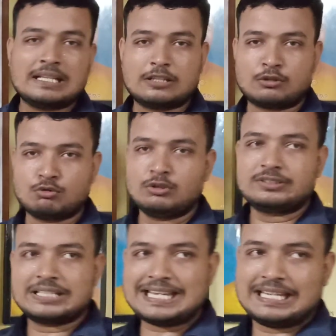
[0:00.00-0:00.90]
the rule
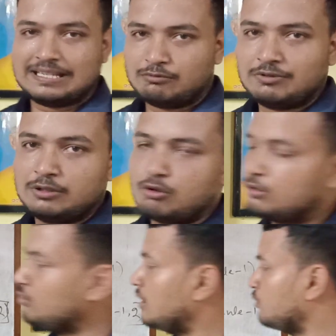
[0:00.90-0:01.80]
3 we'll go
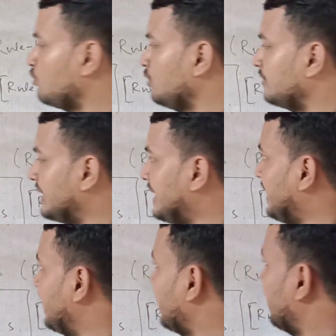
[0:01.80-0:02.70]
to the rule 3
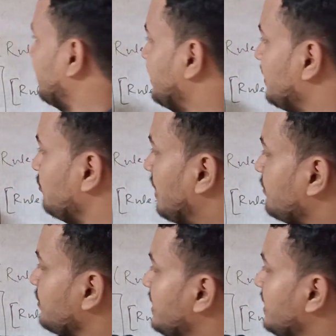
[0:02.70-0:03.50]
here we have to